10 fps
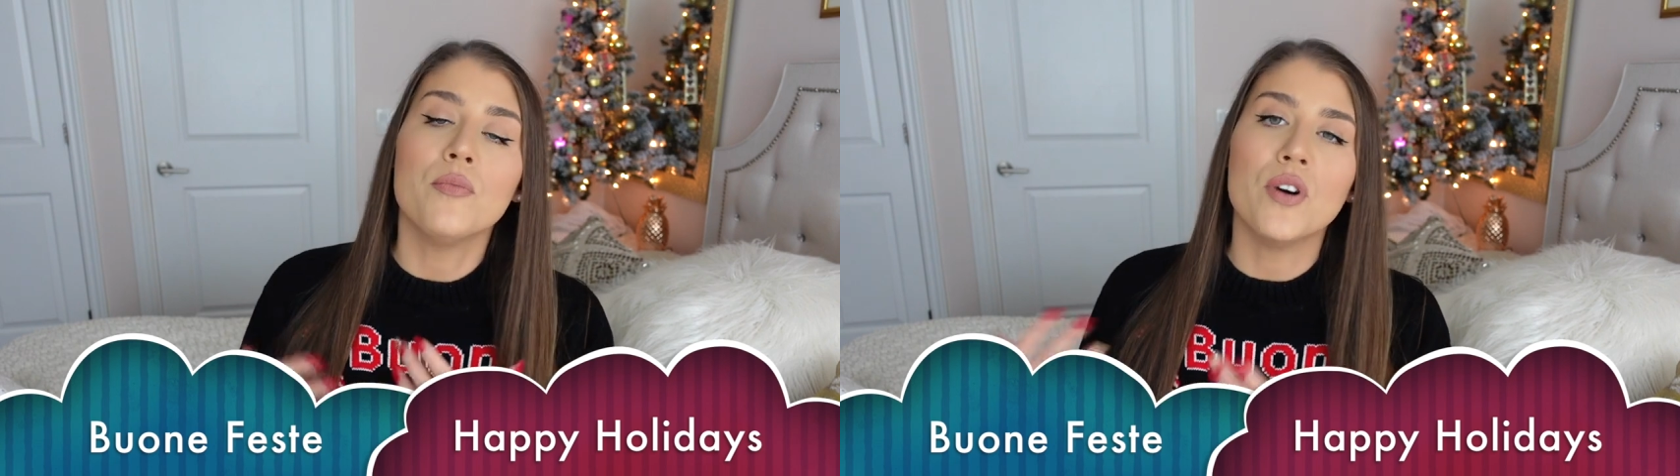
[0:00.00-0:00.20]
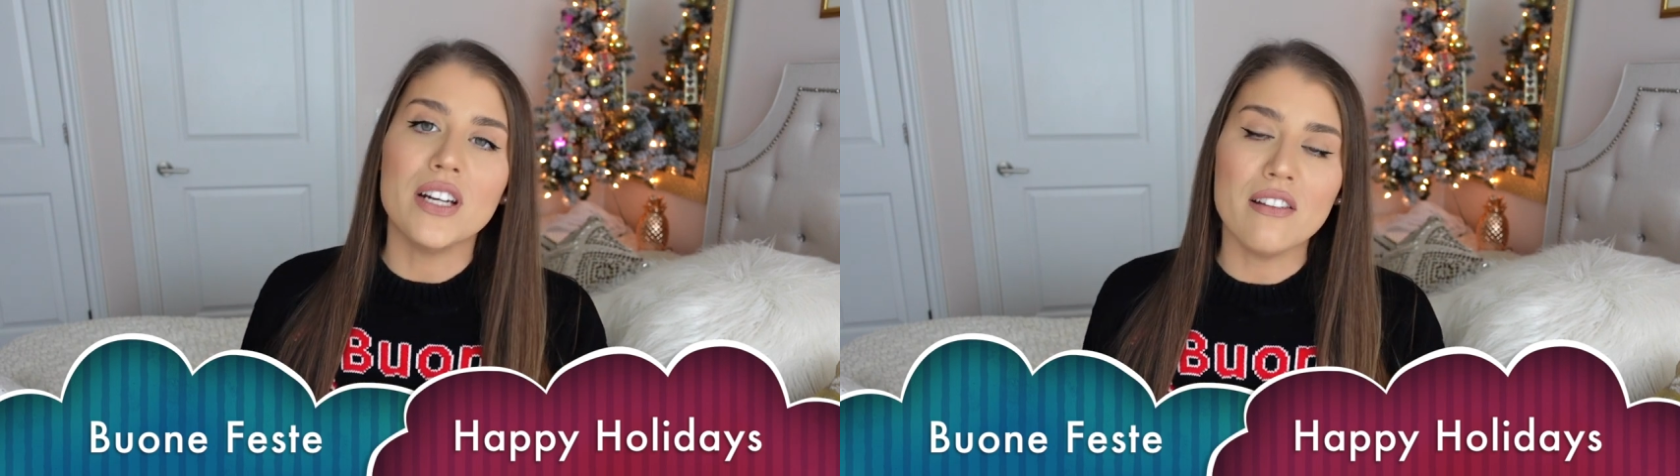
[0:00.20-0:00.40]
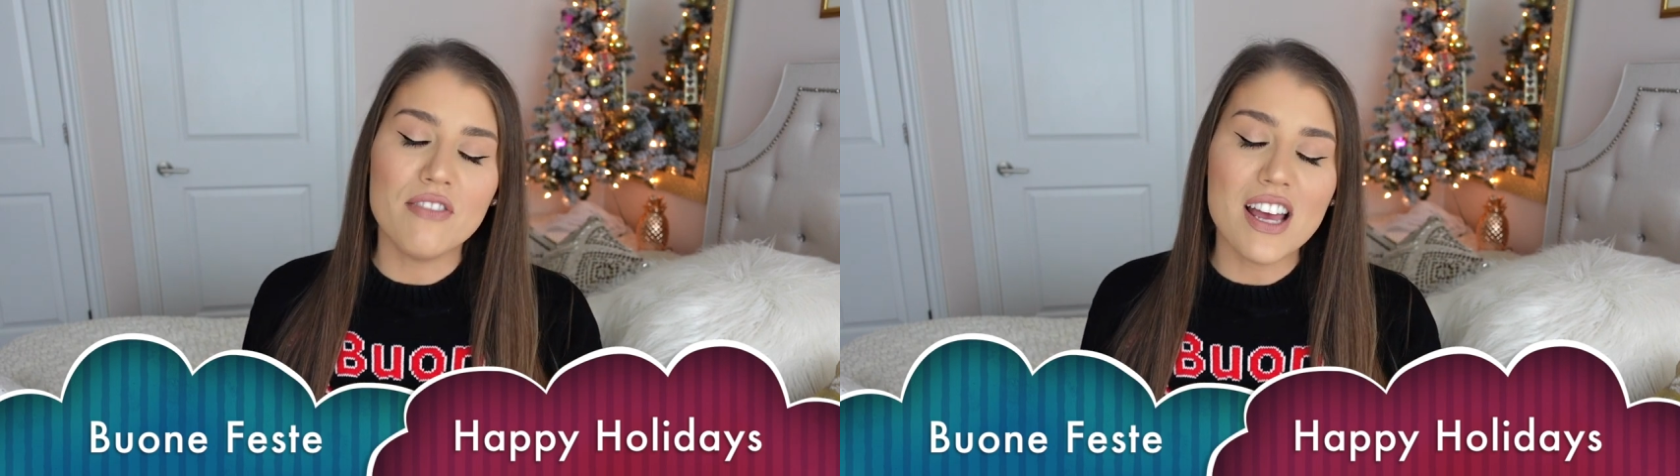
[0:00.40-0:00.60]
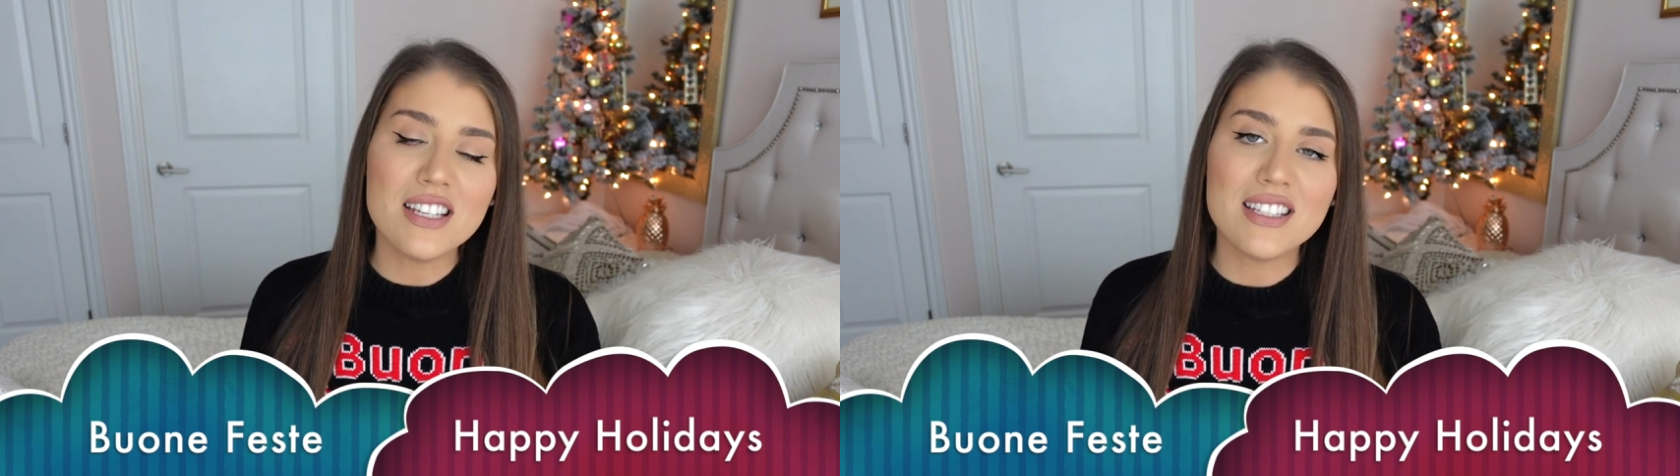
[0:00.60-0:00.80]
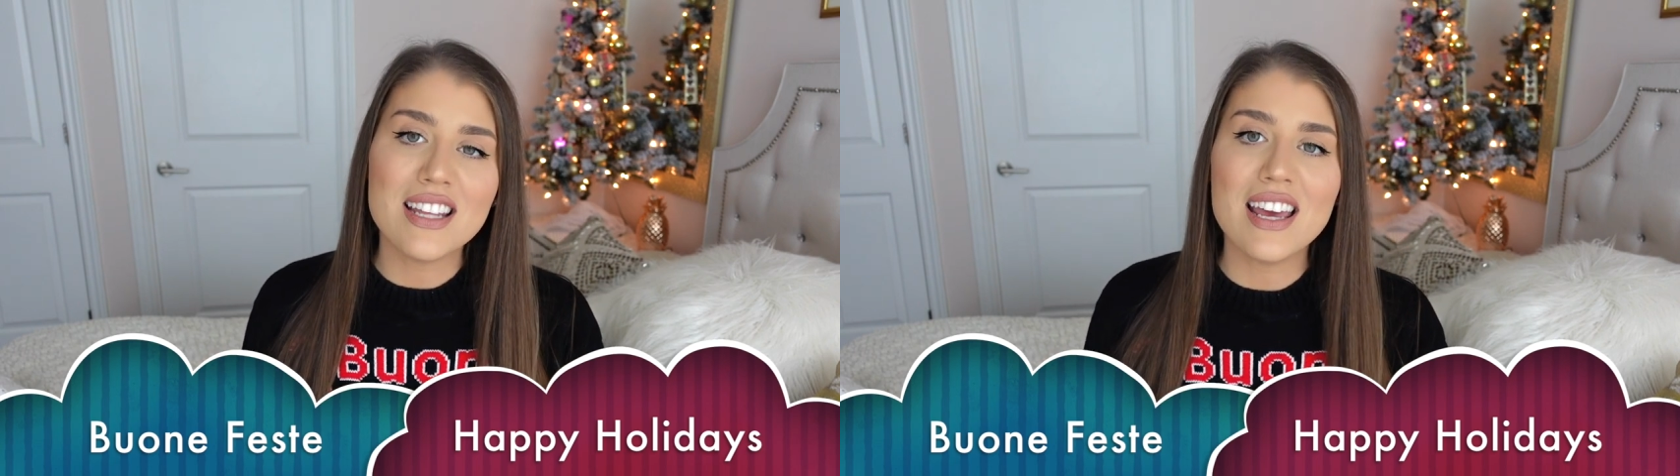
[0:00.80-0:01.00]
Buone
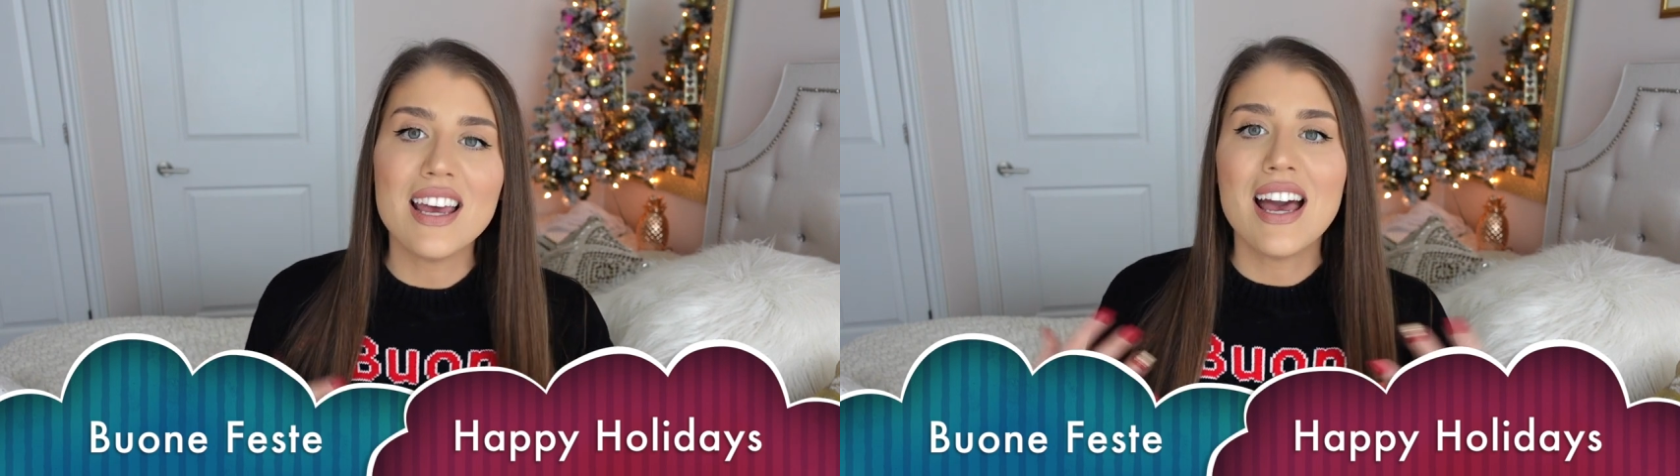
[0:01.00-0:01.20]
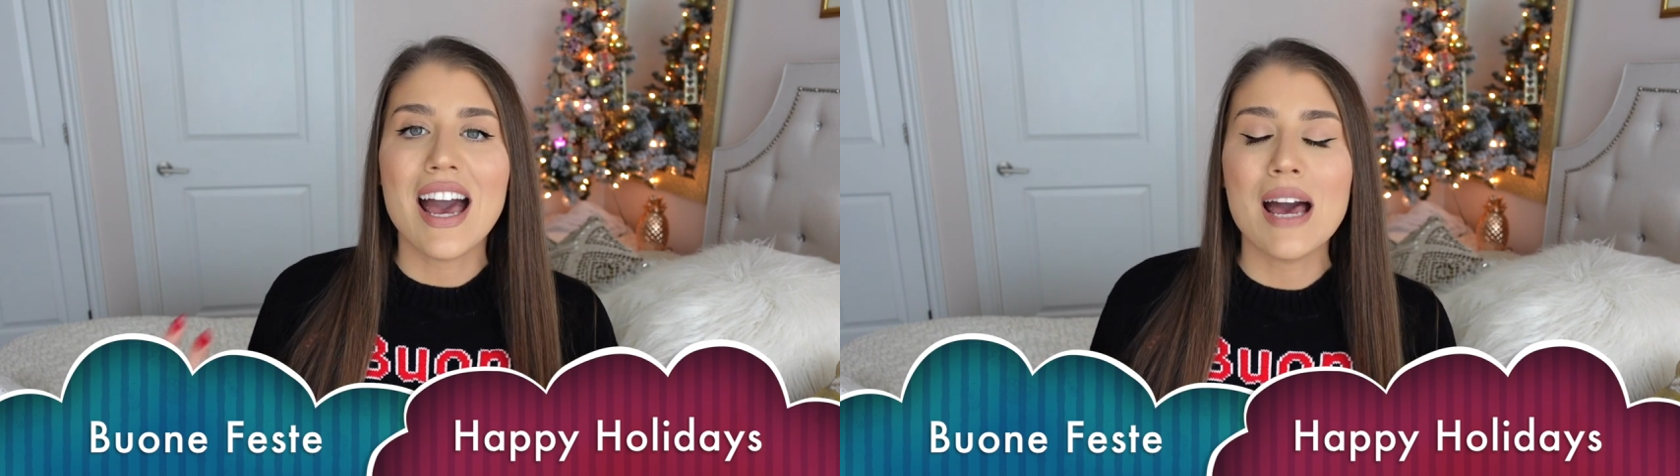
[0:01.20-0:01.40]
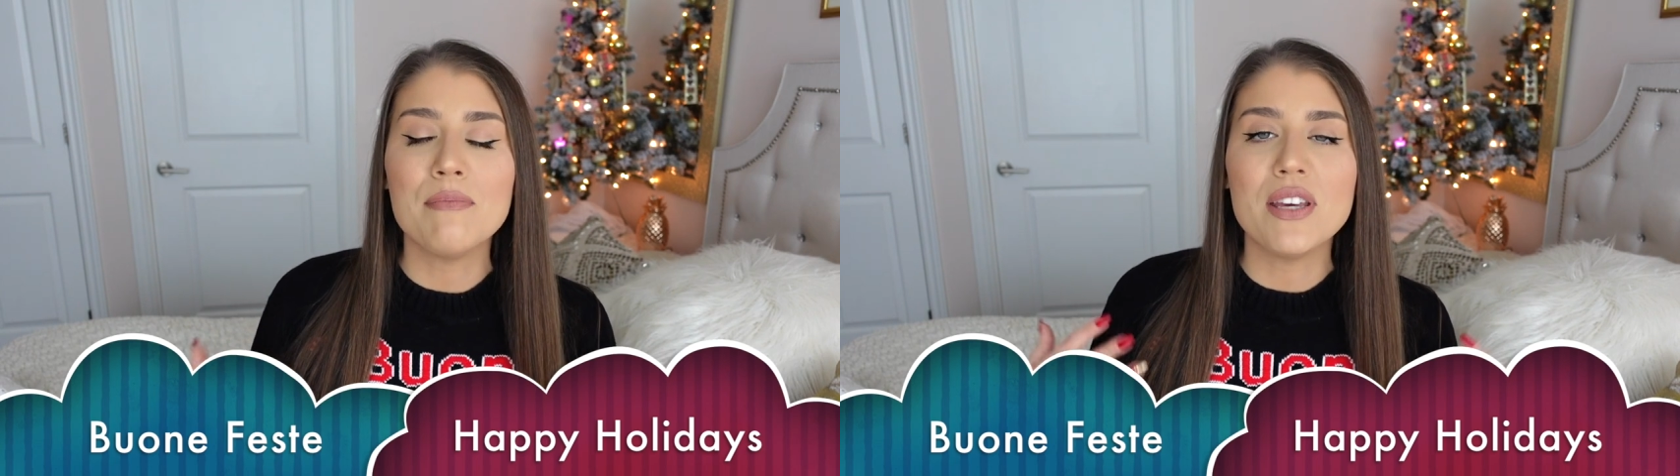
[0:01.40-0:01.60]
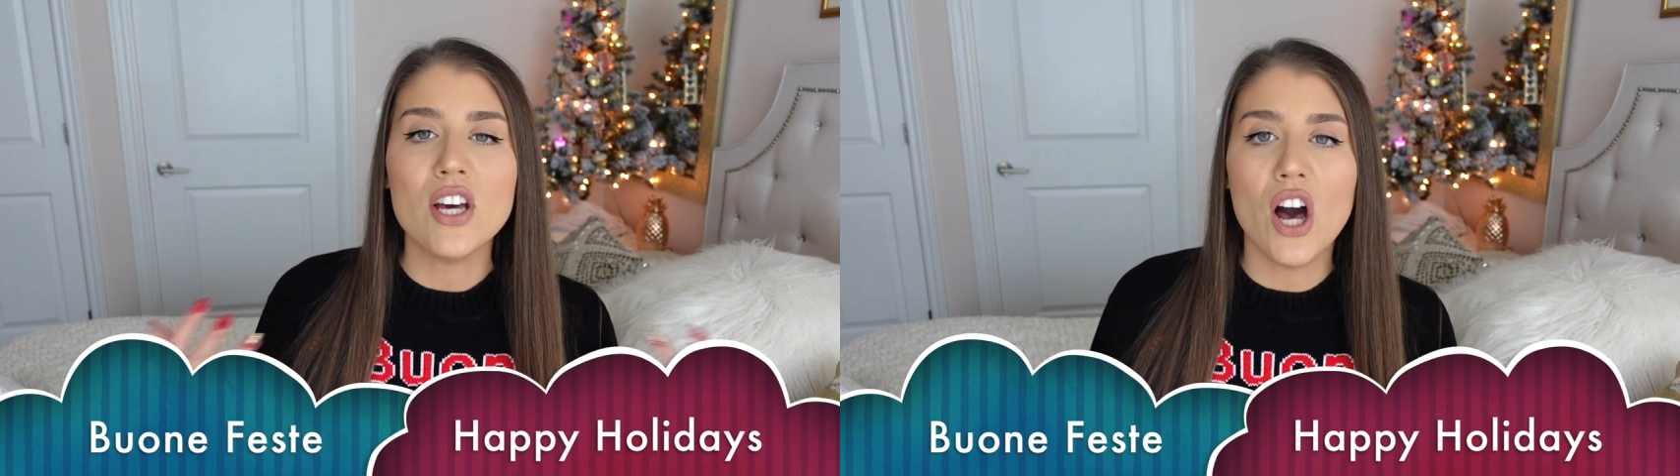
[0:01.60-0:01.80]
Feste, happy